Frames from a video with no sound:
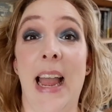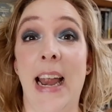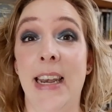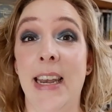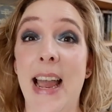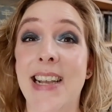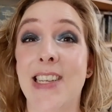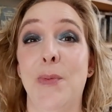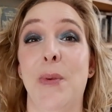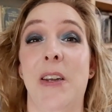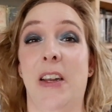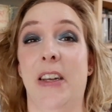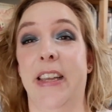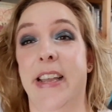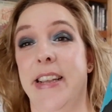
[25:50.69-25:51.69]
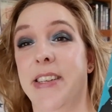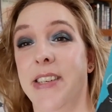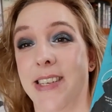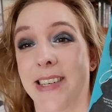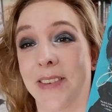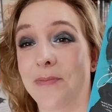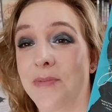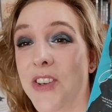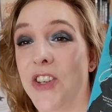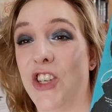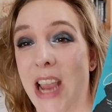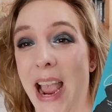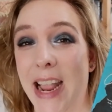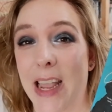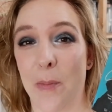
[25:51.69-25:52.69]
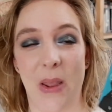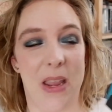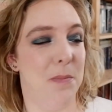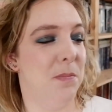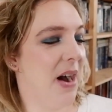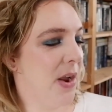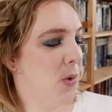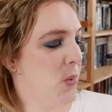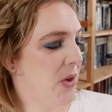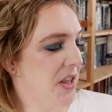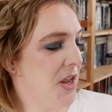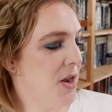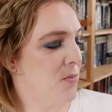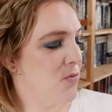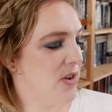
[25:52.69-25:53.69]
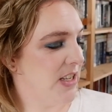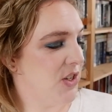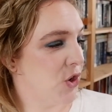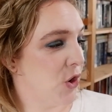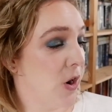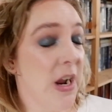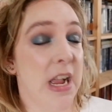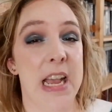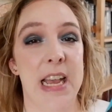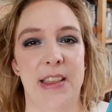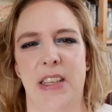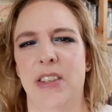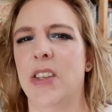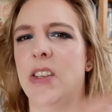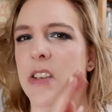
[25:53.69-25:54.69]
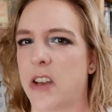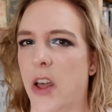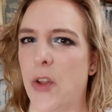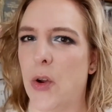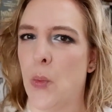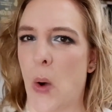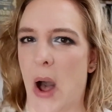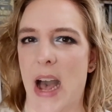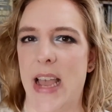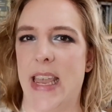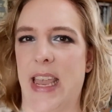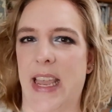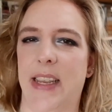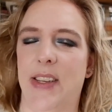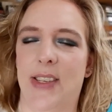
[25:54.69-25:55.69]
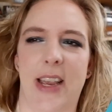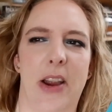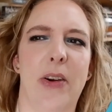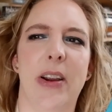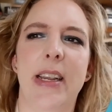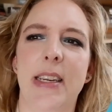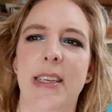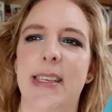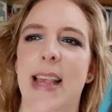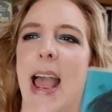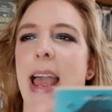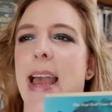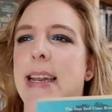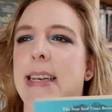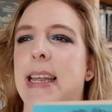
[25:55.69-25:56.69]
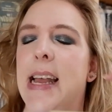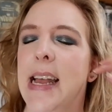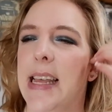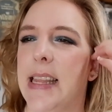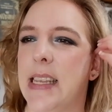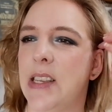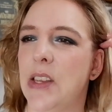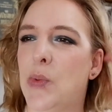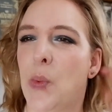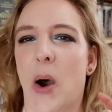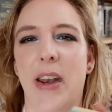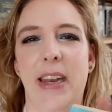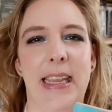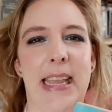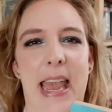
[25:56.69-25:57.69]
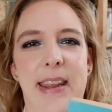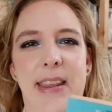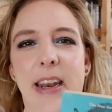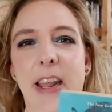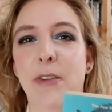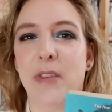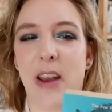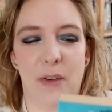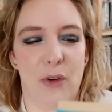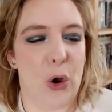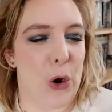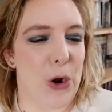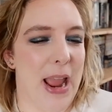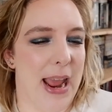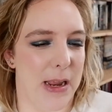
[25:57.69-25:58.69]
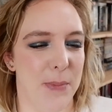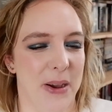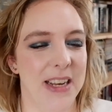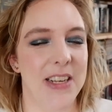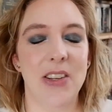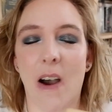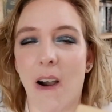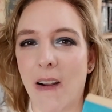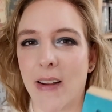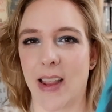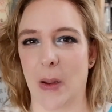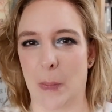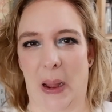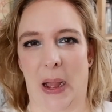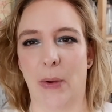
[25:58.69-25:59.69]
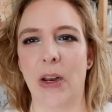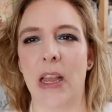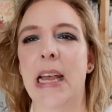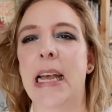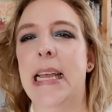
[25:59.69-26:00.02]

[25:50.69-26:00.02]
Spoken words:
And last but not least, Jacoby by William Ritter. This is another YA series, and this is one, again, that I've never heard anybody talking about.